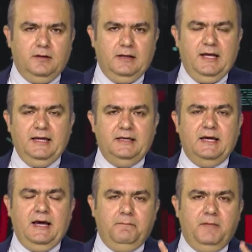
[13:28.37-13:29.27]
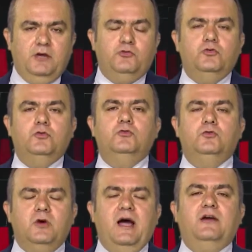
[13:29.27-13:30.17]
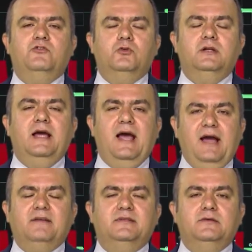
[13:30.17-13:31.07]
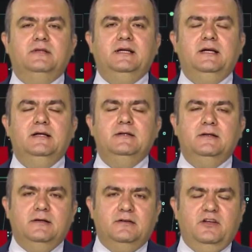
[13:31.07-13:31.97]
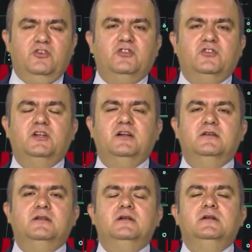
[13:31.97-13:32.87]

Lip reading: link and make sure you actually actively register